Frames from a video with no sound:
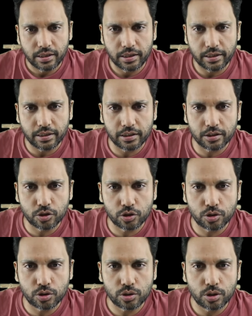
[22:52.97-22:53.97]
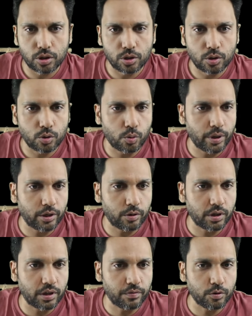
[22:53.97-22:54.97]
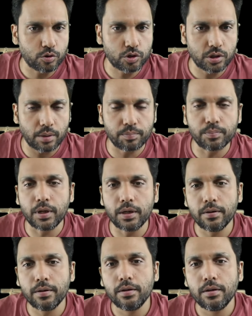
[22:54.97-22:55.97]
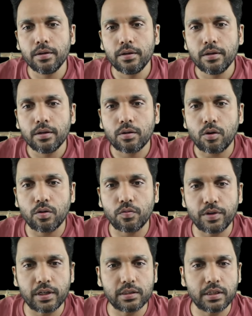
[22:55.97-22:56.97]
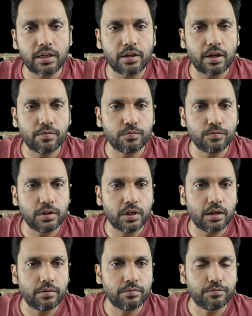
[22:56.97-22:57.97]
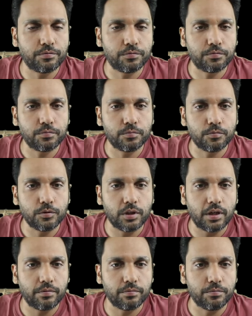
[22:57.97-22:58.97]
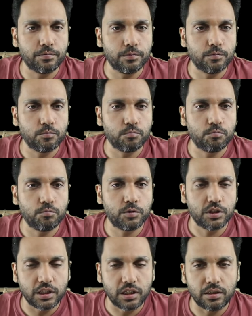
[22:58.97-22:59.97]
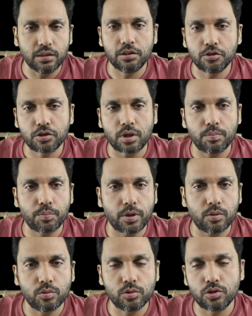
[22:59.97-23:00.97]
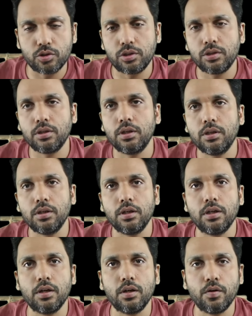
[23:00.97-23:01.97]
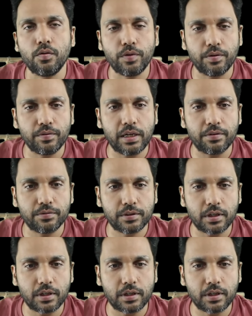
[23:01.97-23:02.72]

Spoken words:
it is going to give you some confidence that you have seen these compounds when we have